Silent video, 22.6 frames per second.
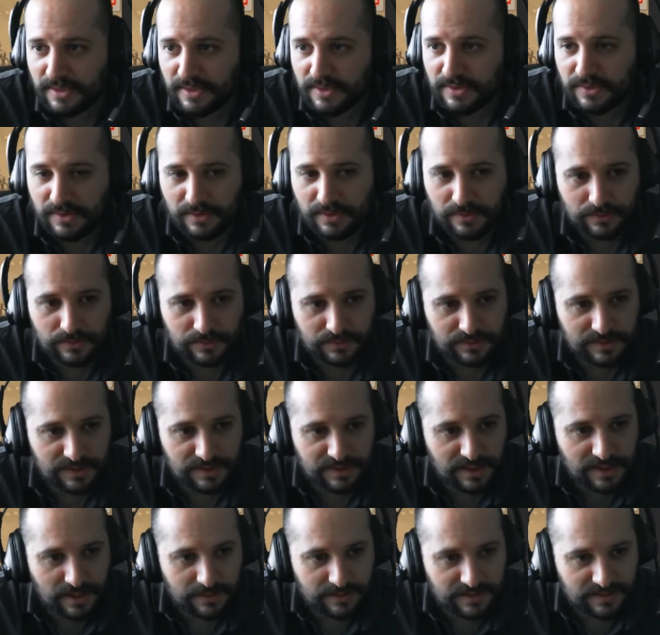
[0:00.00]
So these
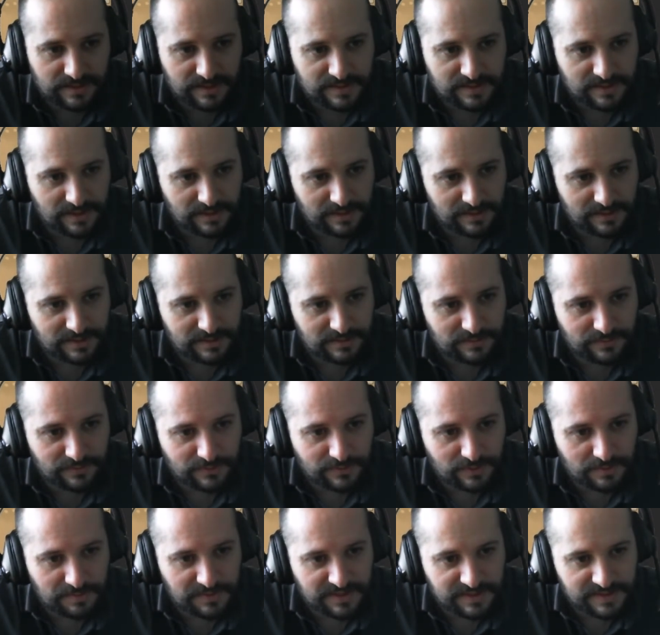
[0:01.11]
characters are lit
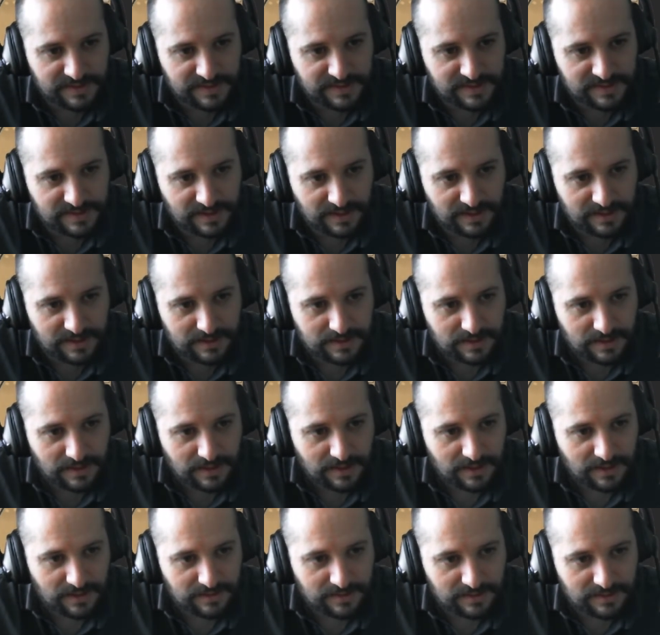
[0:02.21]
from the inside,
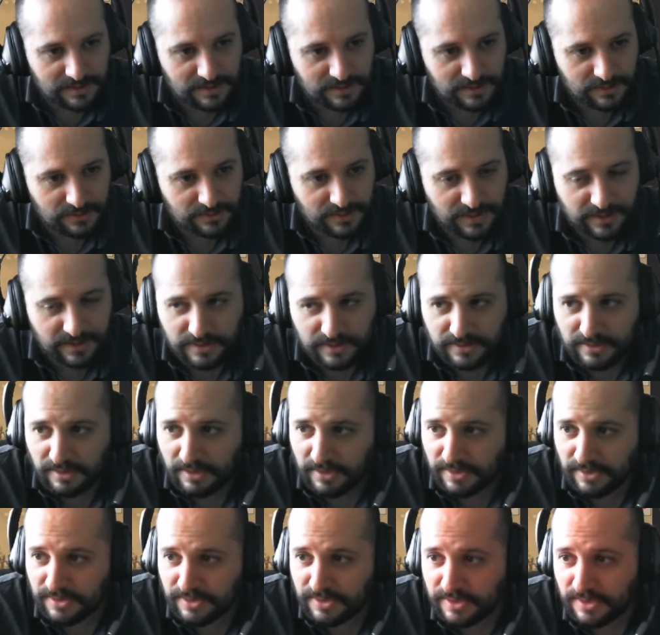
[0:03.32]
and then here they are
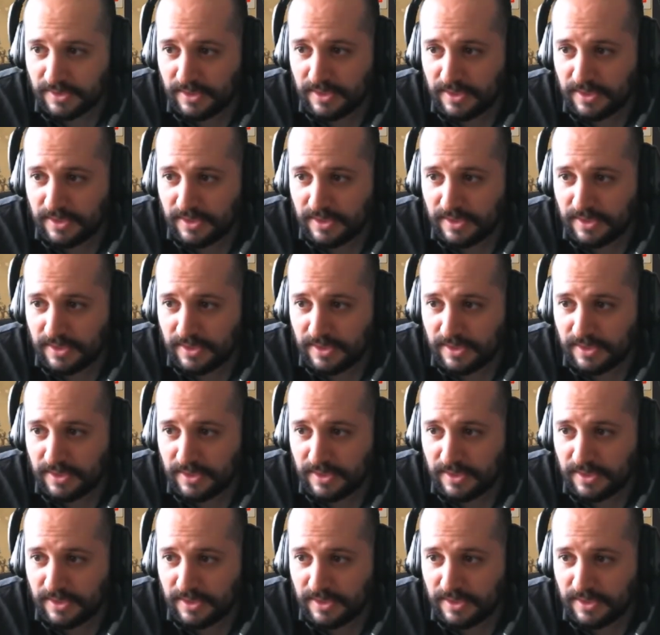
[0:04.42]
dark.